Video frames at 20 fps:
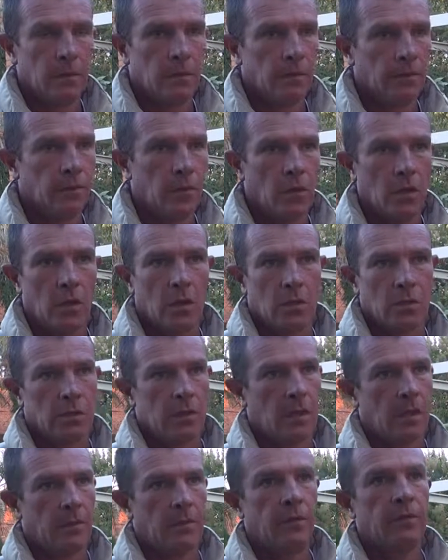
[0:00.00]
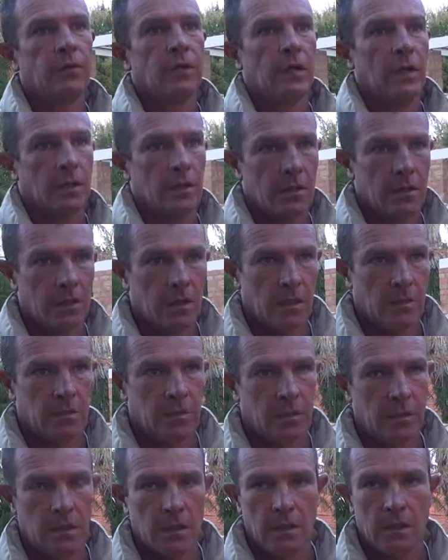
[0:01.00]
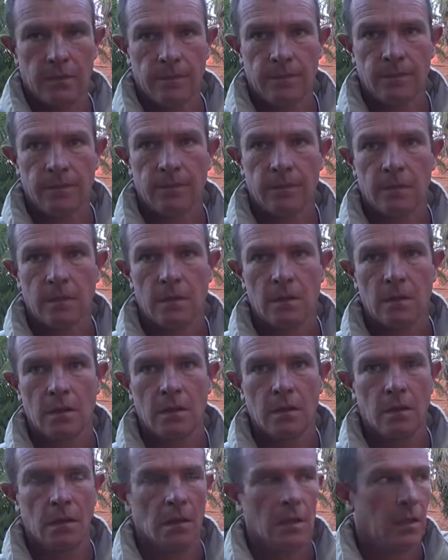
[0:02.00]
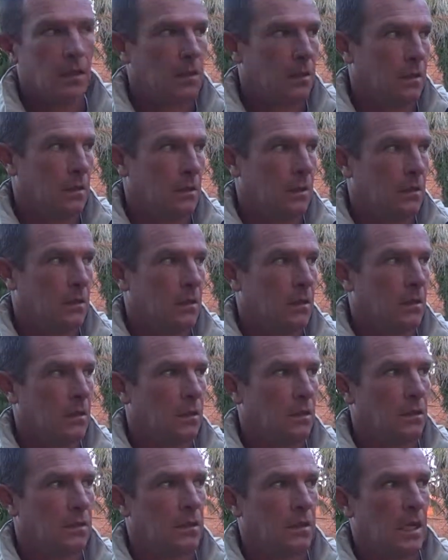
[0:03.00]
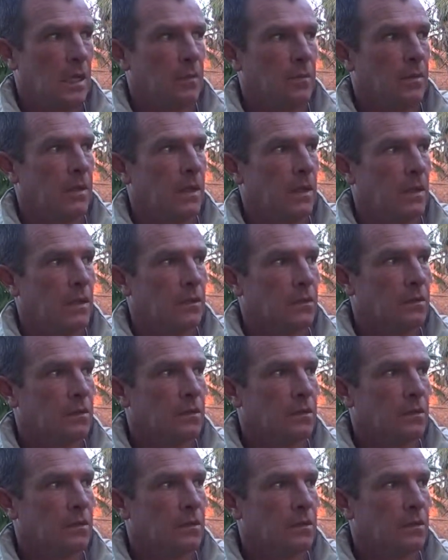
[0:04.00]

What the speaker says: for a long time if you get a reception there. In Zambia